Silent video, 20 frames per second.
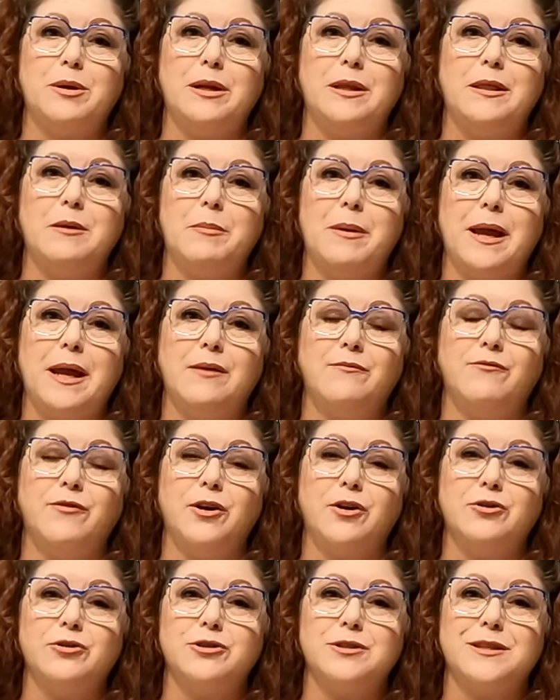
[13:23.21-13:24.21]
put in the pan
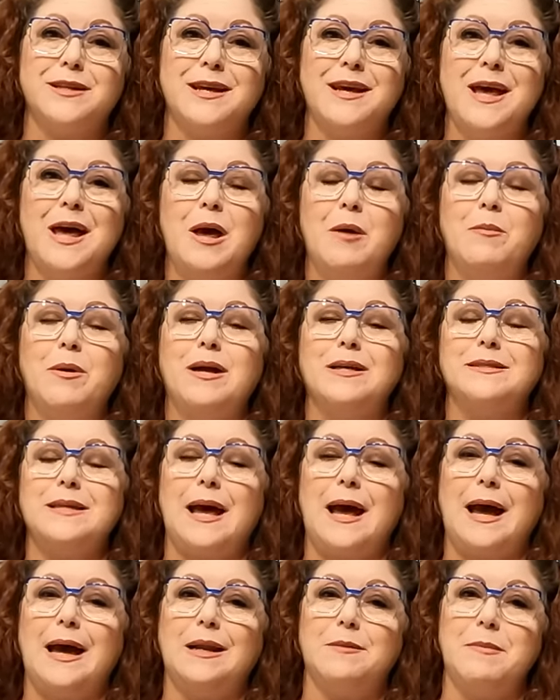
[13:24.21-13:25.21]
first because
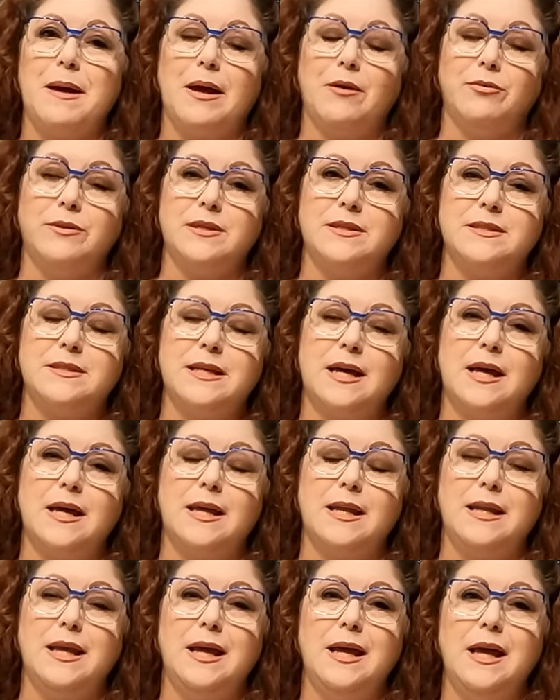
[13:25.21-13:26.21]
I had them out in the
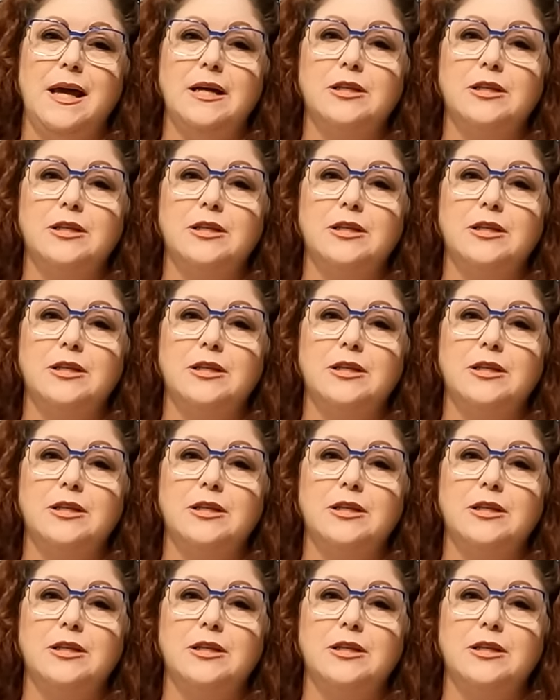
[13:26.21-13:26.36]
sun.